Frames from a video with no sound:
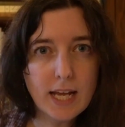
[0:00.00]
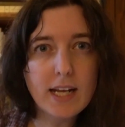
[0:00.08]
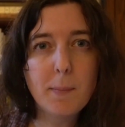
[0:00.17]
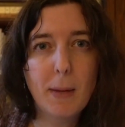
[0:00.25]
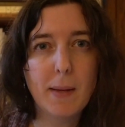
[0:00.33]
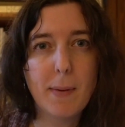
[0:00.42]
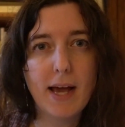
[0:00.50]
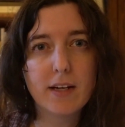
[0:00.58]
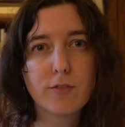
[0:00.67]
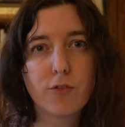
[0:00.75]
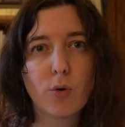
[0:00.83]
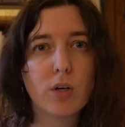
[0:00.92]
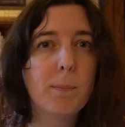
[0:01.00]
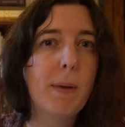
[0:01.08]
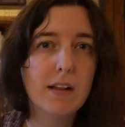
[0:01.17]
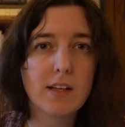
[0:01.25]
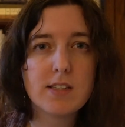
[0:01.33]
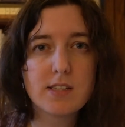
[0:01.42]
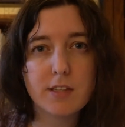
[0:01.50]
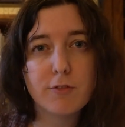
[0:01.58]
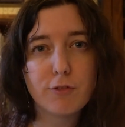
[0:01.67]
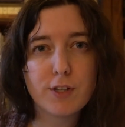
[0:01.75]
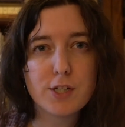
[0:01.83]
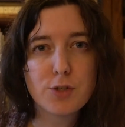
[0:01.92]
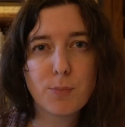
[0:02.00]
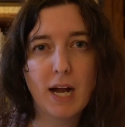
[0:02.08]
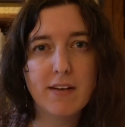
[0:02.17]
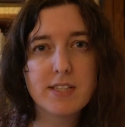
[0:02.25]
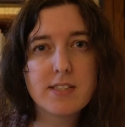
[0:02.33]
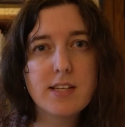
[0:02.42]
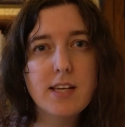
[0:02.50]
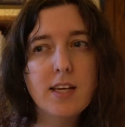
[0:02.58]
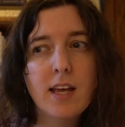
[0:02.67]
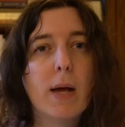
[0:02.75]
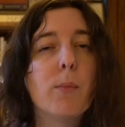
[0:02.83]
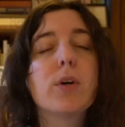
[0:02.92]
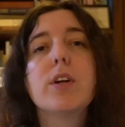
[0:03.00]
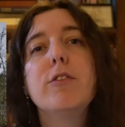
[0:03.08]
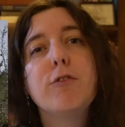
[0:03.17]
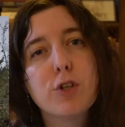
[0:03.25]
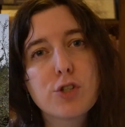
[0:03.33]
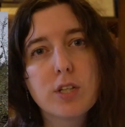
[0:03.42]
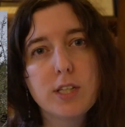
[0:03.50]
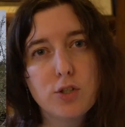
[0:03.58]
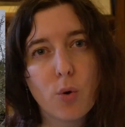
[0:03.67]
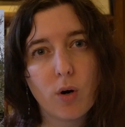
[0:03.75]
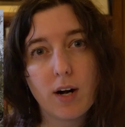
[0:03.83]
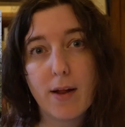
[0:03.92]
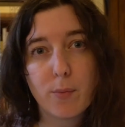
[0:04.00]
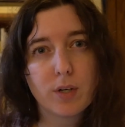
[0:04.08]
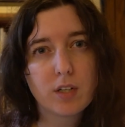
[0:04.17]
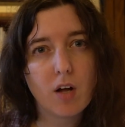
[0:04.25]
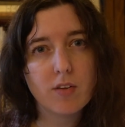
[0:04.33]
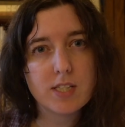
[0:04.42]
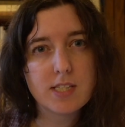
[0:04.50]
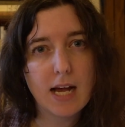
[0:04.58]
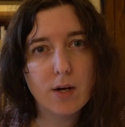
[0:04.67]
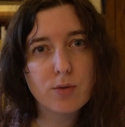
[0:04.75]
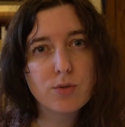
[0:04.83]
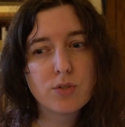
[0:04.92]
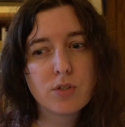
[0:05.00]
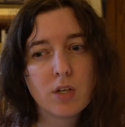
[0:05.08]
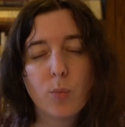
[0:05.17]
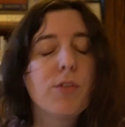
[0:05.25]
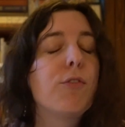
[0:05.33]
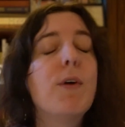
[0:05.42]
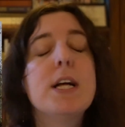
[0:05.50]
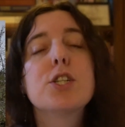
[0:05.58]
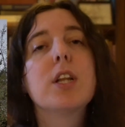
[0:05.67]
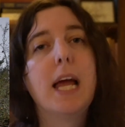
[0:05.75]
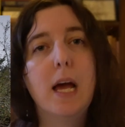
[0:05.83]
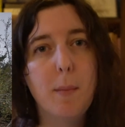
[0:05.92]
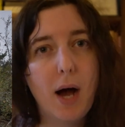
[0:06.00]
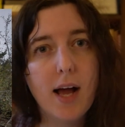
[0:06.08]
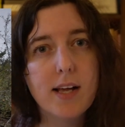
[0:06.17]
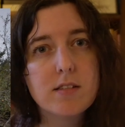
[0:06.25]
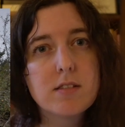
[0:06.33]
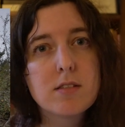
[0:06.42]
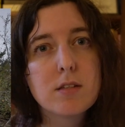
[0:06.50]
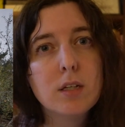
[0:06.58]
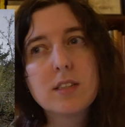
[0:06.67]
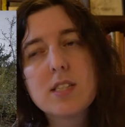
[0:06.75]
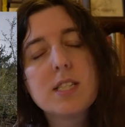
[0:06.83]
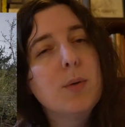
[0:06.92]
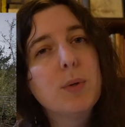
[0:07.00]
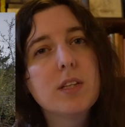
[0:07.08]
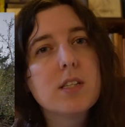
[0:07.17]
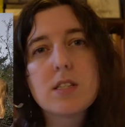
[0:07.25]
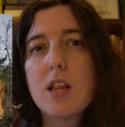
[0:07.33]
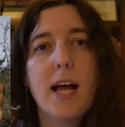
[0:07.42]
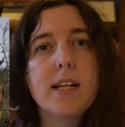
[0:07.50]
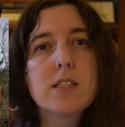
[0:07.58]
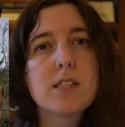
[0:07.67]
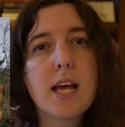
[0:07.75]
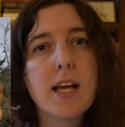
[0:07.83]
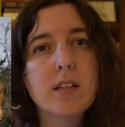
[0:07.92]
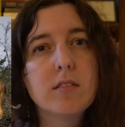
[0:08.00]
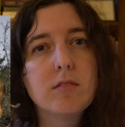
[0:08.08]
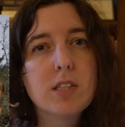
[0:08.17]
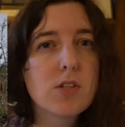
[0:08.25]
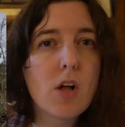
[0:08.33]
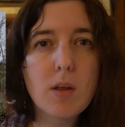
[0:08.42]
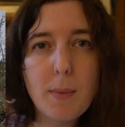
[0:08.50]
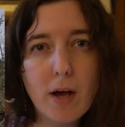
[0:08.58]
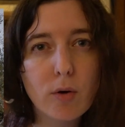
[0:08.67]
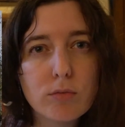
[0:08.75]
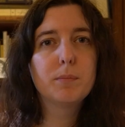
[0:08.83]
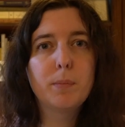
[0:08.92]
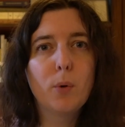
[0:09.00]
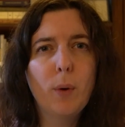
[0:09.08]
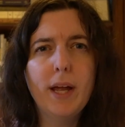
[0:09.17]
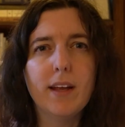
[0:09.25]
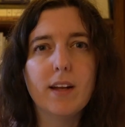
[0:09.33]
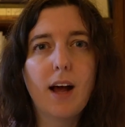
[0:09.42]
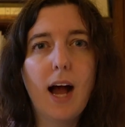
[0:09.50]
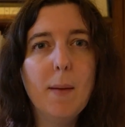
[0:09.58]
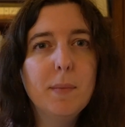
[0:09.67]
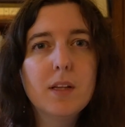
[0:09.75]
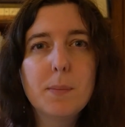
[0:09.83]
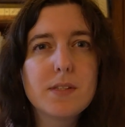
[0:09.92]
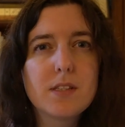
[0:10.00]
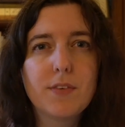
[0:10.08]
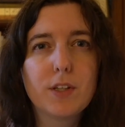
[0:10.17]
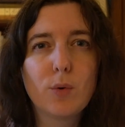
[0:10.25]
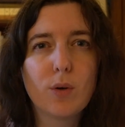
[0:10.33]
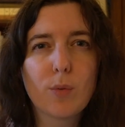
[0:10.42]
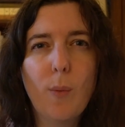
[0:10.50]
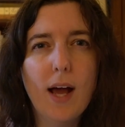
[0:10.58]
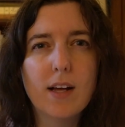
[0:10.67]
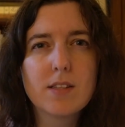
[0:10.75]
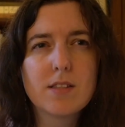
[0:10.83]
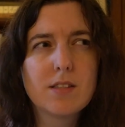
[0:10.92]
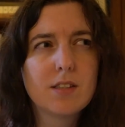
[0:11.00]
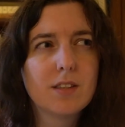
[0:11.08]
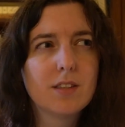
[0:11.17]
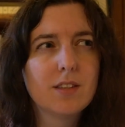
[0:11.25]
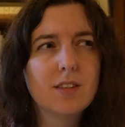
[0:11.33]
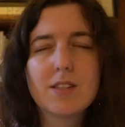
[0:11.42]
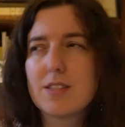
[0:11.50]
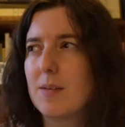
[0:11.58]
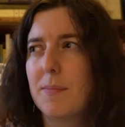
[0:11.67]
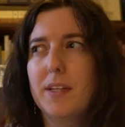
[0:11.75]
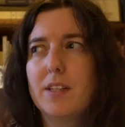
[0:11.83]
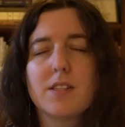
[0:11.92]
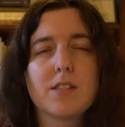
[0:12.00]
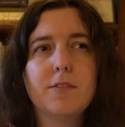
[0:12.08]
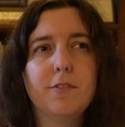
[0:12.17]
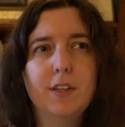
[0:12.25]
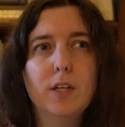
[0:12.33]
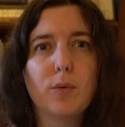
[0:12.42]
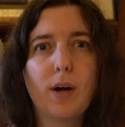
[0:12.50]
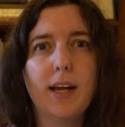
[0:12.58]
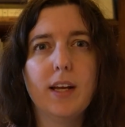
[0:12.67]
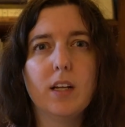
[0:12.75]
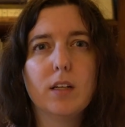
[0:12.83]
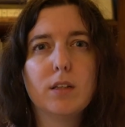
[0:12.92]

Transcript: getting payback for Bella's infringed privacy, and we're going to virtually tour Edward Cullen's house with fresh lamb eyes to see what this lion's den is all about. But wait, I'm in the Pacific Northwest, and something doesn't feel right.